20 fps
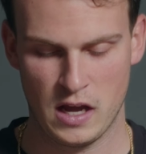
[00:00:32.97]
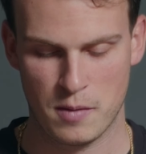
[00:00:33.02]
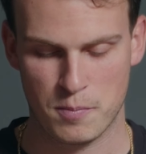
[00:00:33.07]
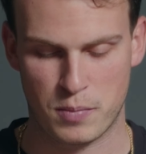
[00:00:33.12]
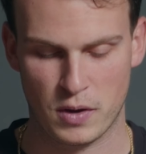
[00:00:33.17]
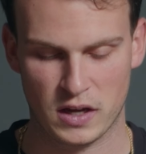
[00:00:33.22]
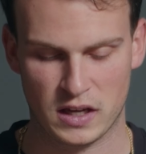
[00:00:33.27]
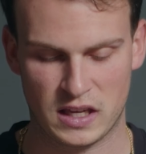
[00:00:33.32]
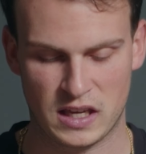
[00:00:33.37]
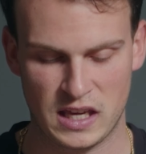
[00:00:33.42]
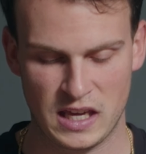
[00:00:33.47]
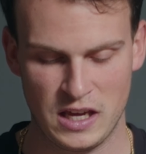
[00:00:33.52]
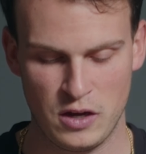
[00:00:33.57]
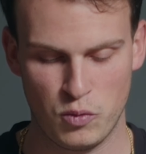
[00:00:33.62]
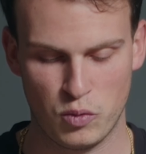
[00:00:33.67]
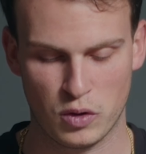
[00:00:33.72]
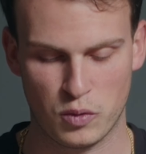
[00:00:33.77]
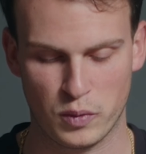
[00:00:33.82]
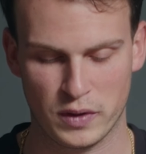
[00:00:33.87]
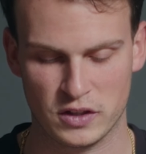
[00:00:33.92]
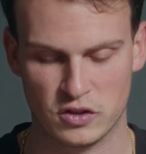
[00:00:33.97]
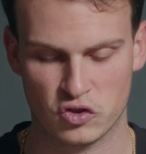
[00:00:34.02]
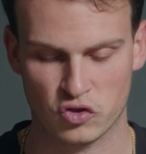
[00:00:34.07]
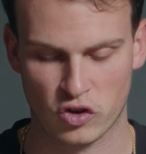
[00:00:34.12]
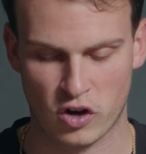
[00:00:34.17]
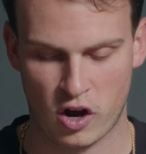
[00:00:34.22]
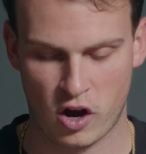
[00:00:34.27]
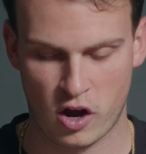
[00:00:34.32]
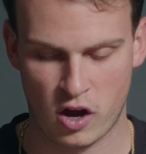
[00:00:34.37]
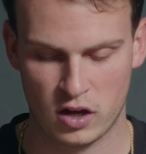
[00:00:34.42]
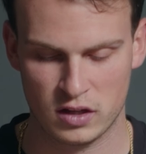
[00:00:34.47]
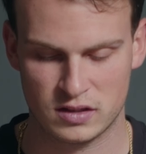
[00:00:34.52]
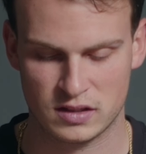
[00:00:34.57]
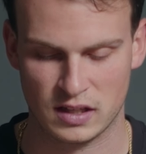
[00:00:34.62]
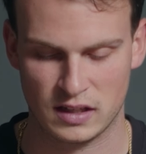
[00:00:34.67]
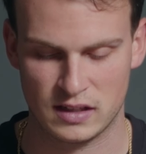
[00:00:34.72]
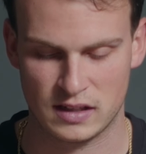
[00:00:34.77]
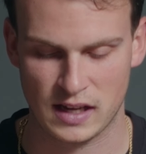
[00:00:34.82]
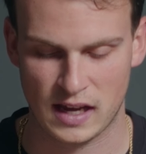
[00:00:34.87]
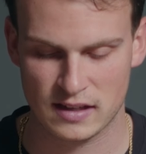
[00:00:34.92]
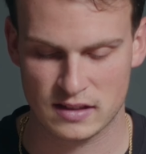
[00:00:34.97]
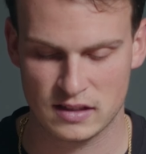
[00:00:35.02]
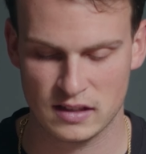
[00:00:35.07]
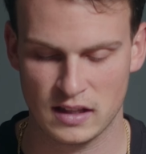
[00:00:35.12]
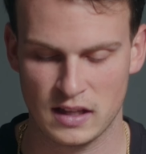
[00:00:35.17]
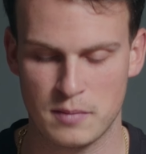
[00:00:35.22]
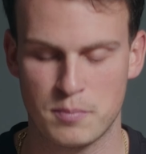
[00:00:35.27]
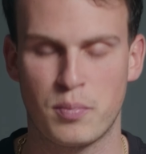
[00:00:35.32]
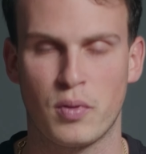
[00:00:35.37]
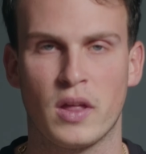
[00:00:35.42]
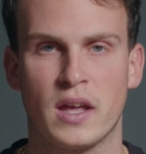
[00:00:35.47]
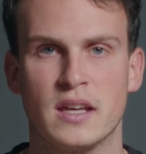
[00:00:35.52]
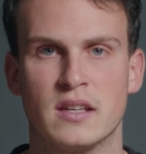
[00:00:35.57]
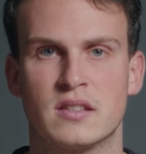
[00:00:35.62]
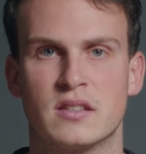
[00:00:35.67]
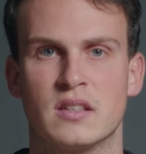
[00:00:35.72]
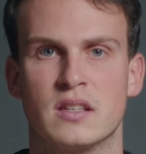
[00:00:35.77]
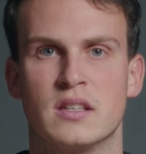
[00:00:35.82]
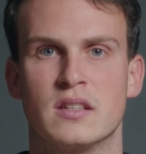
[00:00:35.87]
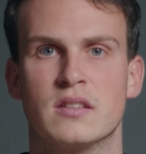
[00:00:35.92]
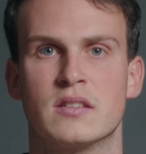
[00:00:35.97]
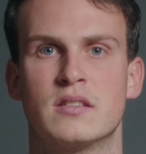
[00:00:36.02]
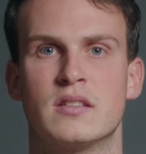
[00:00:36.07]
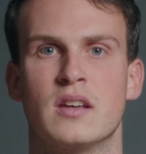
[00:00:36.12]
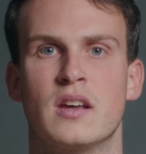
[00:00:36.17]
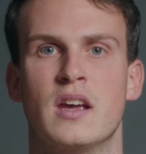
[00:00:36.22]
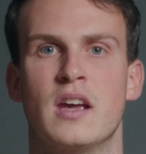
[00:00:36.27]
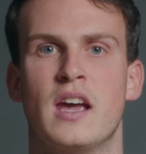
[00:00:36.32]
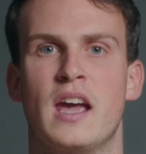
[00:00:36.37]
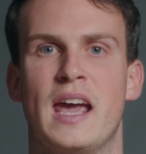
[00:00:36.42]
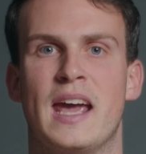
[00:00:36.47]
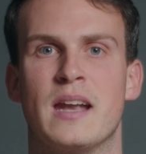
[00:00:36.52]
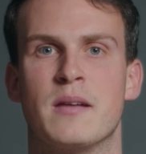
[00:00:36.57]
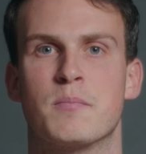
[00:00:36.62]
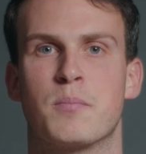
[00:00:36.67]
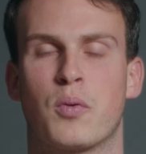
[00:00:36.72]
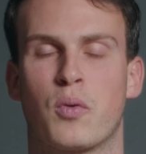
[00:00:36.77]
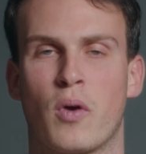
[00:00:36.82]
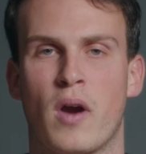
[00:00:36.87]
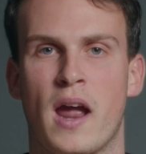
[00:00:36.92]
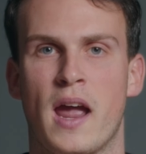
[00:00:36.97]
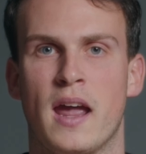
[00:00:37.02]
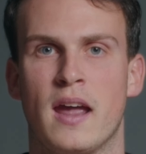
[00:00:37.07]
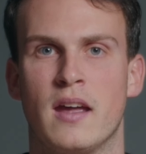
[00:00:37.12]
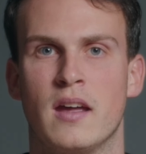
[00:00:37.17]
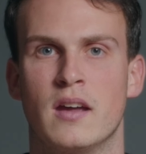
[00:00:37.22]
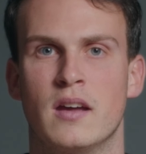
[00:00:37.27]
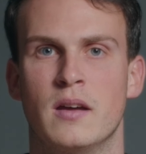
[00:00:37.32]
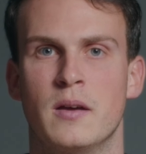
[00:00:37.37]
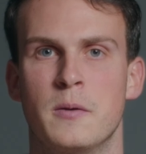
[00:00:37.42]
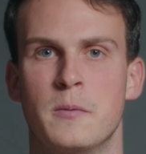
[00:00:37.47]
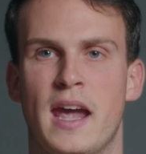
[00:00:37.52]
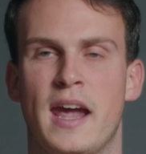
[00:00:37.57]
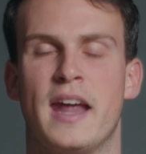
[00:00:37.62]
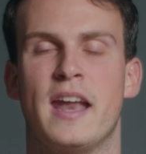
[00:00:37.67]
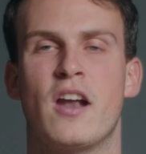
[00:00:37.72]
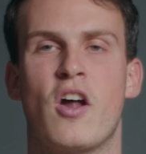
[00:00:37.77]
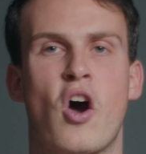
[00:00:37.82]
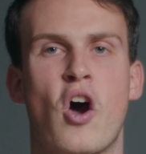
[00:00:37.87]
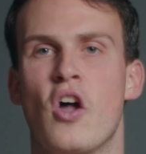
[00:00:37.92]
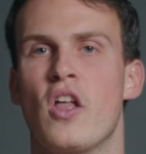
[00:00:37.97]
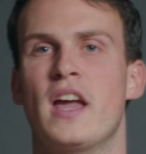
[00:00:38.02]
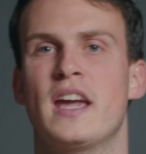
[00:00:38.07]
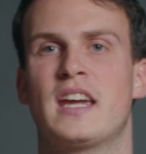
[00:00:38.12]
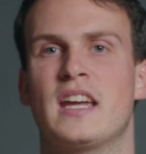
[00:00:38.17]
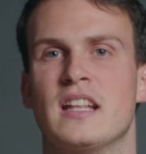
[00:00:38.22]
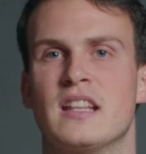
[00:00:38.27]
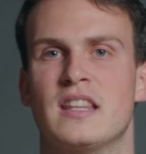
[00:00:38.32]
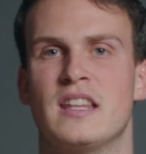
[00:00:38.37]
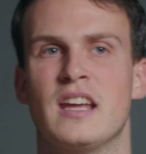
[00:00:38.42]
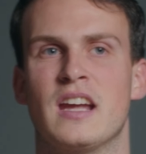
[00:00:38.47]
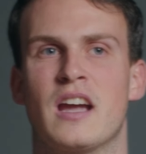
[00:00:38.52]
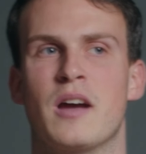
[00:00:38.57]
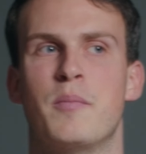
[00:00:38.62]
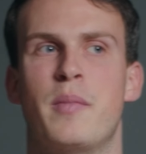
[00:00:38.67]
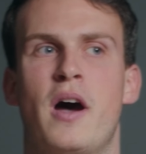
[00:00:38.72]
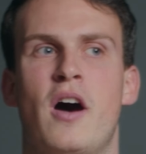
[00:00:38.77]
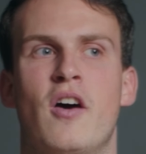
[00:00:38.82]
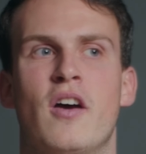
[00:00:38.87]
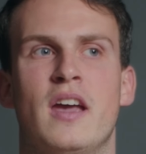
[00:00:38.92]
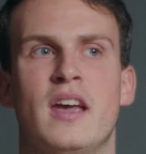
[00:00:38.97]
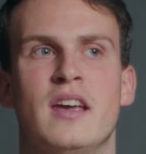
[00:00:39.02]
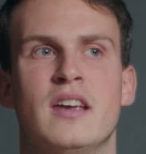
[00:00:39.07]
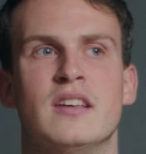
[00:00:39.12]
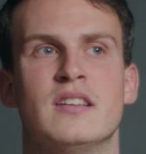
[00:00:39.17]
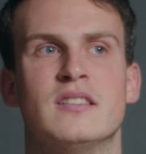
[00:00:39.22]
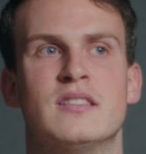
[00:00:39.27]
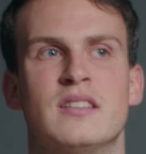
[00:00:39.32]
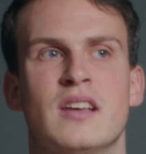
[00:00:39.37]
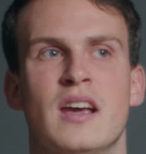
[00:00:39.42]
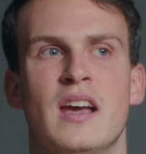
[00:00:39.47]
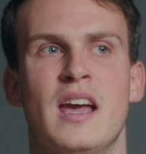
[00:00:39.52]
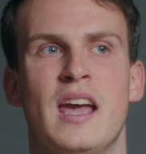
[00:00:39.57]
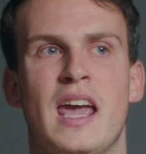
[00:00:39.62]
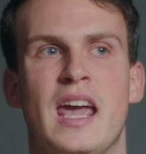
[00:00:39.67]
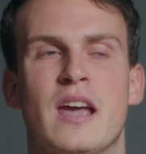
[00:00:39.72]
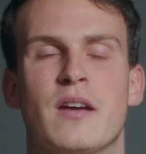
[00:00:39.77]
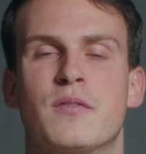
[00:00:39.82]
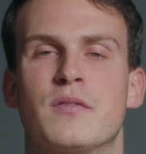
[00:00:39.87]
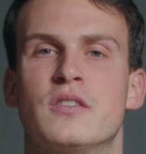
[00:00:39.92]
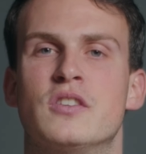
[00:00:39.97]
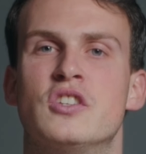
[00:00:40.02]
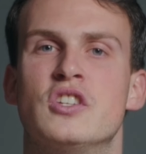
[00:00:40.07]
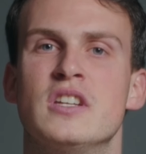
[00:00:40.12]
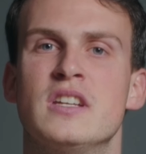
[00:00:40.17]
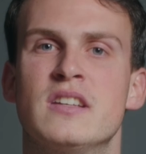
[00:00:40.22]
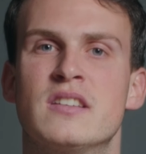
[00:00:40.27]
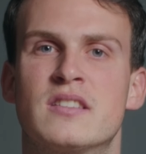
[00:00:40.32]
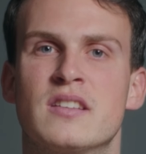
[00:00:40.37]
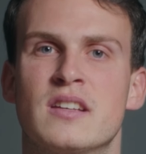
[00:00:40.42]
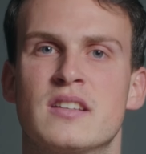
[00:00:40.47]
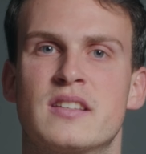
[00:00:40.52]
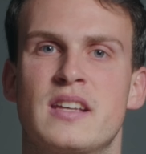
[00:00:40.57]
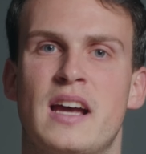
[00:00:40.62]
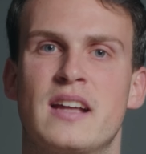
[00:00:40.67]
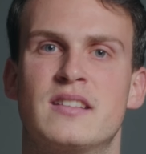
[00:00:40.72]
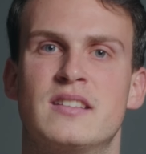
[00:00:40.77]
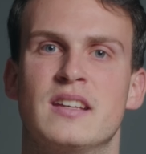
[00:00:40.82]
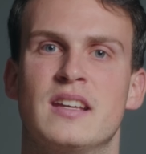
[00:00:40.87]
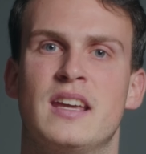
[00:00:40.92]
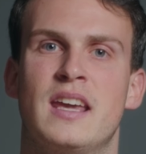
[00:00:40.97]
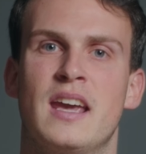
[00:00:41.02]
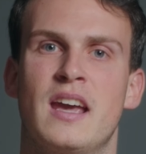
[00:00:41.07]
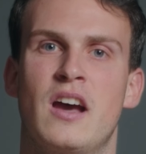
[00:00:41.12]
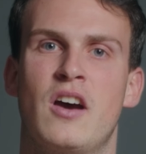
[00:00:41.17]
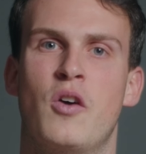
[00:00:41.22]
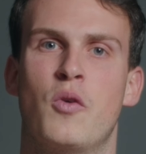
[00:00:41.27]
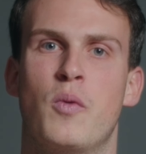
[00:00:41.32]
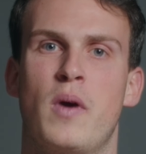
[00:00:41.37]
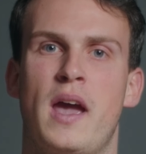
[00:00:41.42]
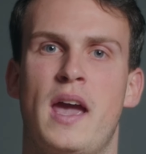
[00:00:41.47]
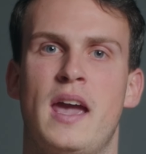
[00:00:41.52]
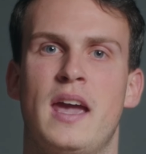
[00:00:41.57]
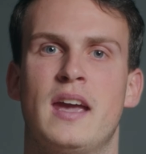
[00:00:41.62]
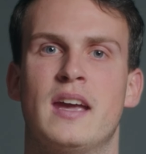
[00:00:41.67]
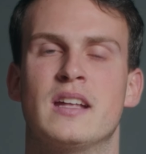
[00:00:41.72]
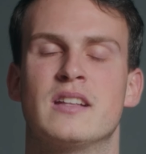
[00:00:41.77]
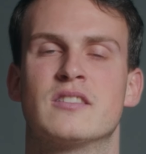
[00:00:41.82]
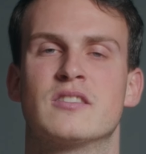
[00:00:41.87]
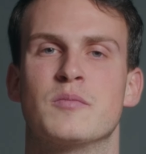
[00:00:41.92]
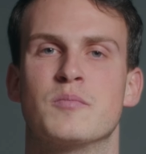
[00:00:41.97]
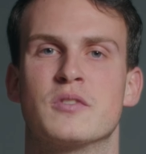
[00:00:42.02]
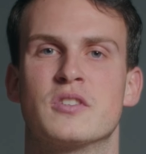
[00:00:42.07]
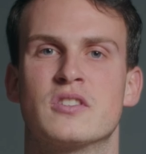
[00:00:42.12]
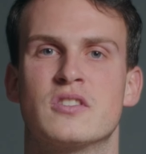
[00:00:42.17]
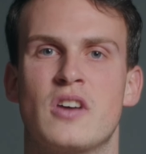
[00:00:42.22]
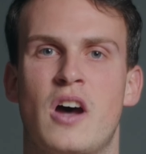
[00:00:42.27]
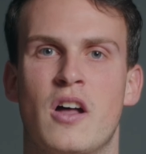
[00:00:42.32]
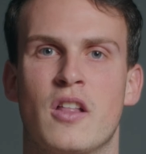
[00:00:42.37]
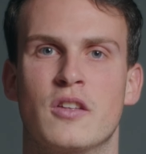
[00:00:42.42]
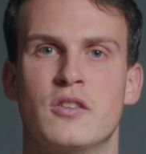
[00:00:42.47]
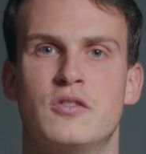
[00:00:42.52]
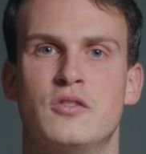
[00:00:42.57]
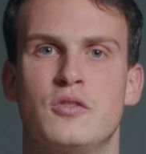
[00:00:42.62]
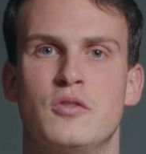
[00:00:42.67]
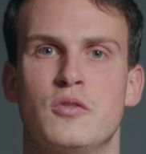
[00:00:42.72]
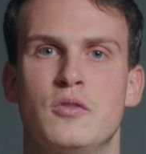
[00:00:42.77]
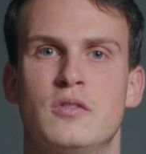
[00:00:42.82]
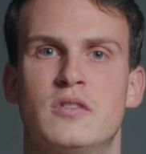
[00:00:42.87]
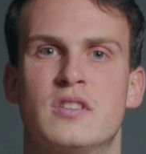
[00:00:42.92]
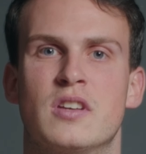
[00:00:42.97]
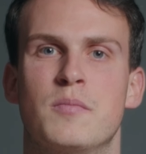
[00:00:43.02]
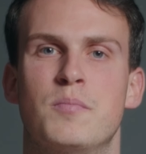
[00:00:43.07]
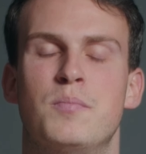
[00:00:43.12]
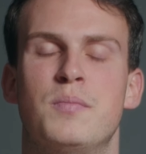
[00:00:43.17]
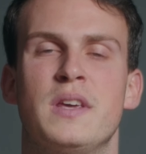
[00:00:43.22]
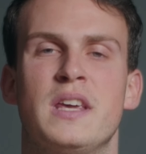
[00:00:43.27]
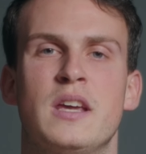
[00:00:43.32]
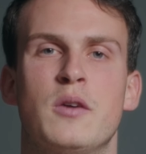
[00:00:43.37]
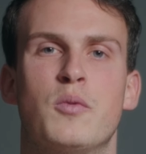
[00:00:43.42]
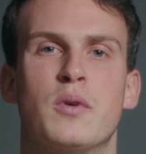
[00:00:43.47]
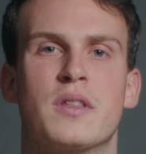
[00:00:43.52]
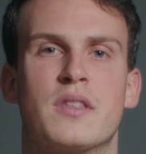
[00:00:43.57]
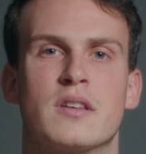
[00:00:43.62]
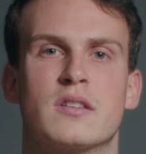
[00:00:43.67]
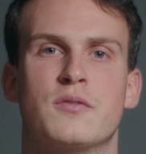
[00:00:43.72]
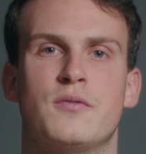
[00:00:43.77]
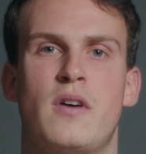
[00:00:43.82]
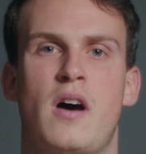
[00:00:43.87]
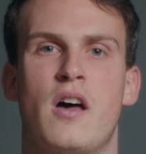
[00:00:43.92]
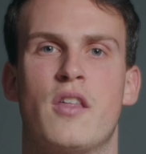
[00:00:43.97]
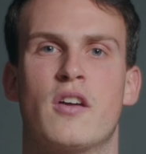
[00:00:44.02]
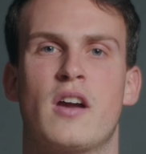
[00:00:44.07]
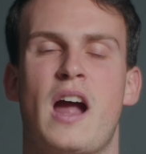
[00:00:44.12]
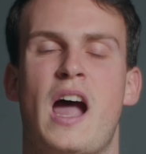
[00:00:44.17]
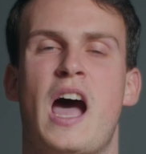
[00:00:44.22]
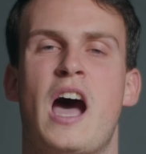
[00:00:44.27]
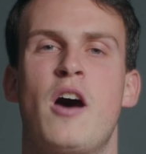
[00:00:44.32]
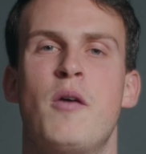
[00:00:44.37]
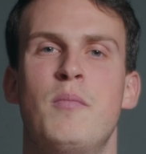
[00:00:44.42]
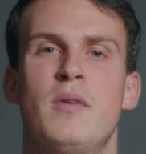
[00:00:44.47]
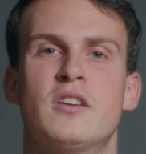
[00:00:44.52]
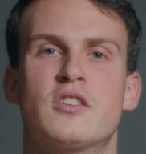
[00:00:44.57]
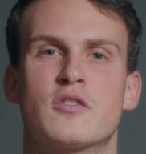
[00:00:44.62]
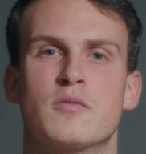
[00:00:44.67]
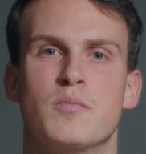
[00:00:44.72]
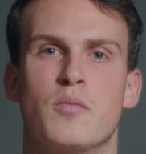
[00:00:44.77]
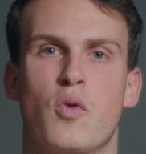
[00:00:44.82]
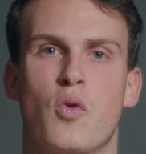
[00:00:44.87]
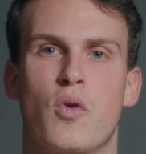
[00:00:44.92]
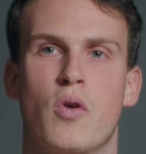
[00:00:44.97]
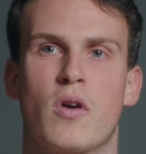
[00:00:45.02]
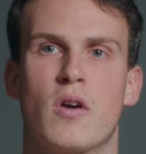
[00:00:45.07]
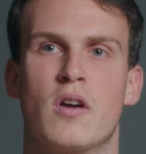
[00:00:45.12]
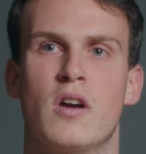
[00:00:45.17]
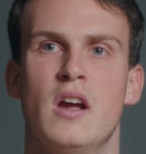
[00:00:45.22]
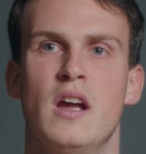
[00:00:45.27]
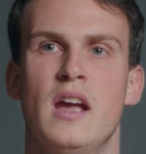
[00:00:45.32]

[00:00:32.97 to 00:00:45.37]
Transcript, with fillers: But he would withdraw to desolate places and pray." And all I can think about is, if Jesus had to get away in some solitude to be with his Father, how much more